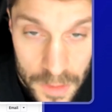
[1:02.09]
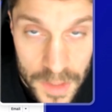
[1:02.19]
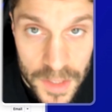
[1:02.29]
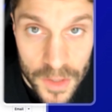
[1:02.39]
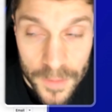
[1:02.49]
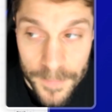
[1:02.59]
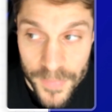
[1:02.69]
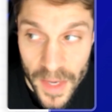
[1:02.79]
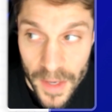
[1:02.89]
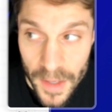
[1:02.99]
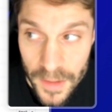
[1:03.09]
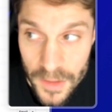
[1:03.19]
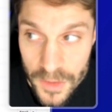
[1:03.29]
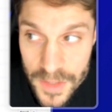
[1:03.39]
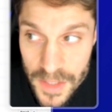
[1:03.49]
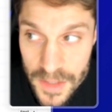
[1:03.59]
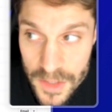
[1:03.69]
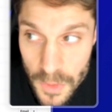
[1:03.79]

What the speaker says: here, you'll see these